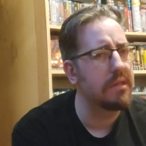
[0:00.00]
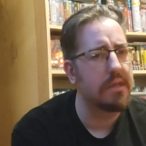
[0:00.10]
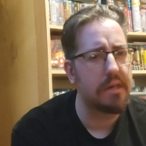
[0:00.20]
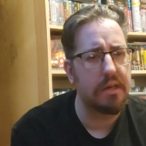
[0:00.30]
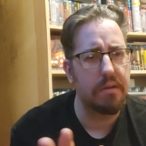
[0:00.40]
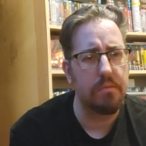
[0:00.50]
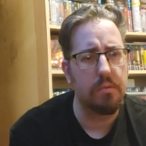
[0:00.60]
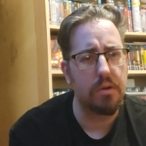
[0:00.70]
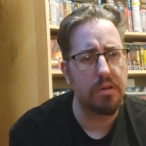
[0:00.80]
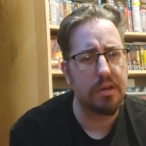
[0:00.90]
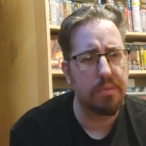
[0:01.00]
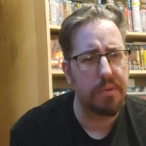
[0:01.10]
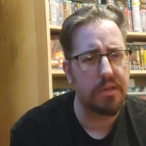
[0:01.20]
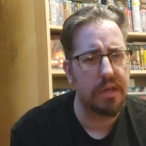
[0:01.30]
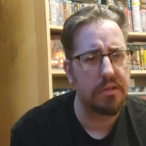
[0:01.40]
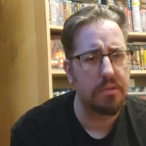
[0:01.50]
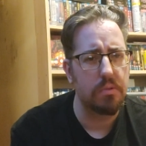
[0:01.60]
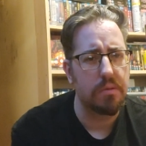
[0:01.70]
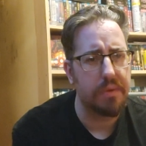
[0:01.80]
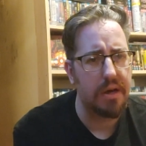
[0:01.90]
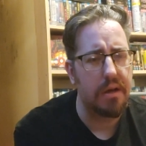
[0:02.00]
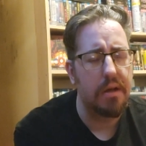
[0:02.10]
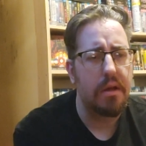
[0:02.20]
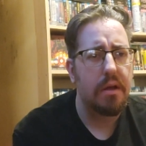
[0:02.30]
I think it works. South Park tends to work better